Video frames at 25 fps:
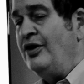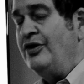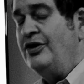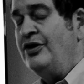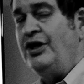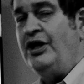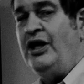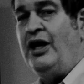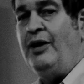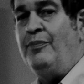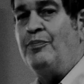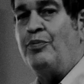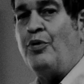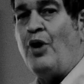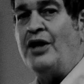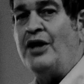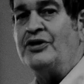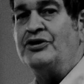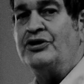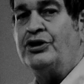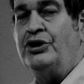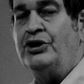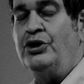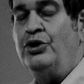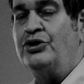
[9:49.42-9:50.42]
The
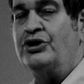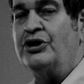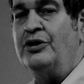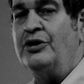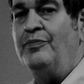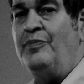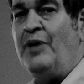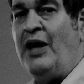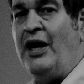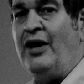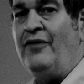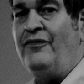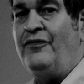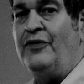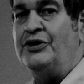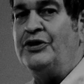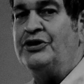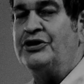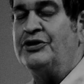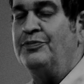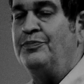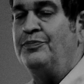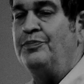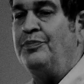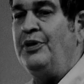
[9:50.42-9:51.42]
prosecution benefits
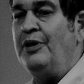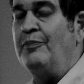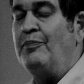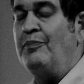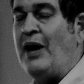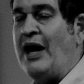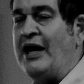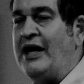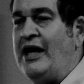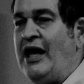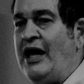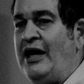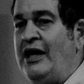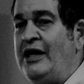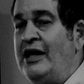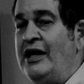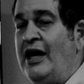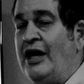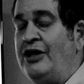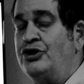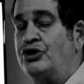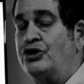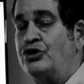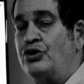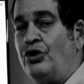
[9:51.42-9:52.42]
by getting
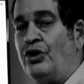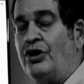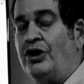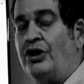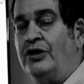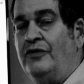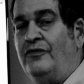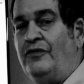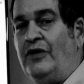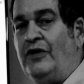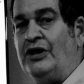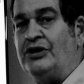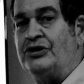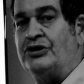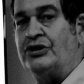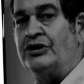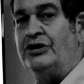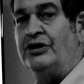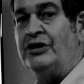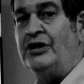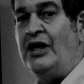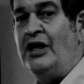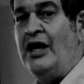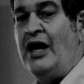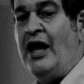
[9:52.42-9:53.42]
a sure
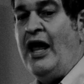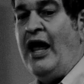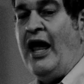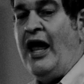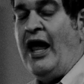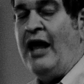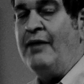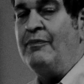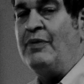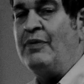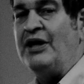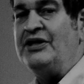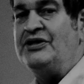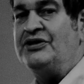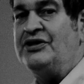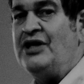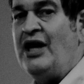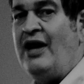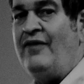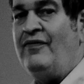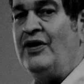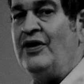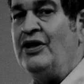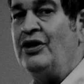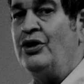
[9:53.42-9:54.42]
conviction and by
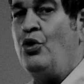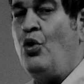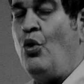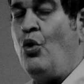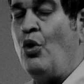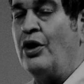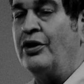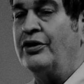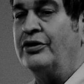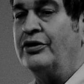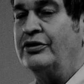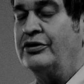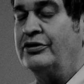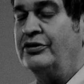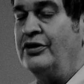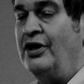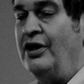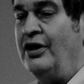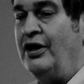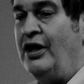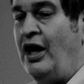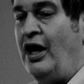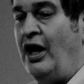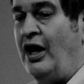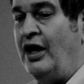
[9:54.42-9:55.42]
saving court
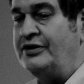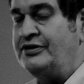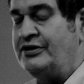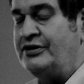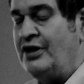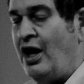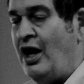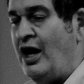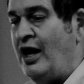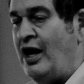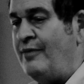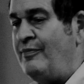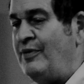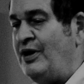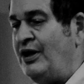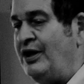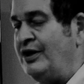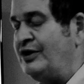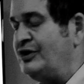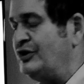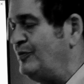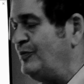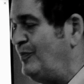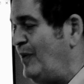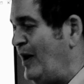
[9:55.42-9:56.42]
time and
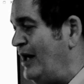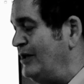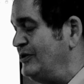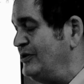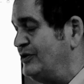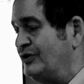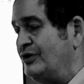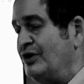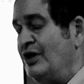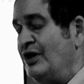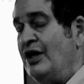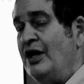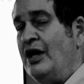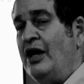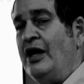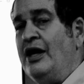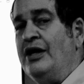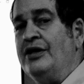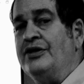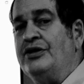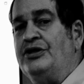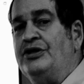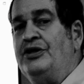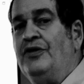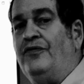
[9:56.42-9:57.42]
expense.
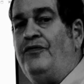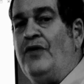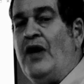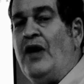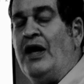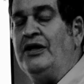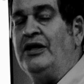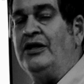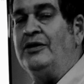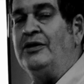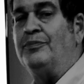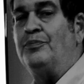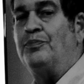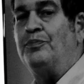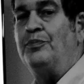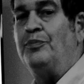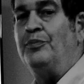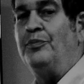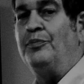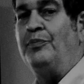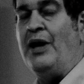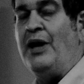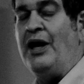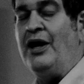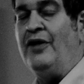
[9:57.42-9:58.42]
The defendant
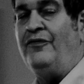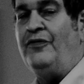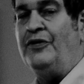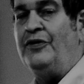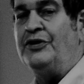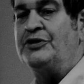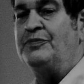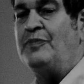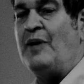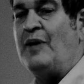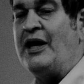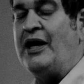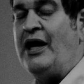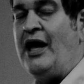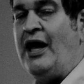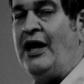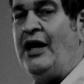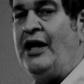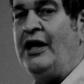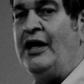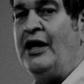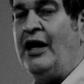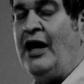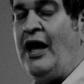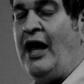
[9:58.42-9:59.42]
benefits by
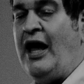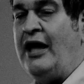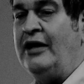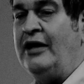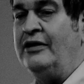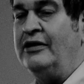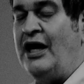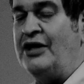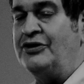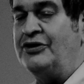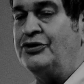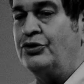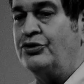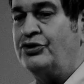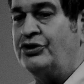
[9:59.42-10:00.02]
getting a lesser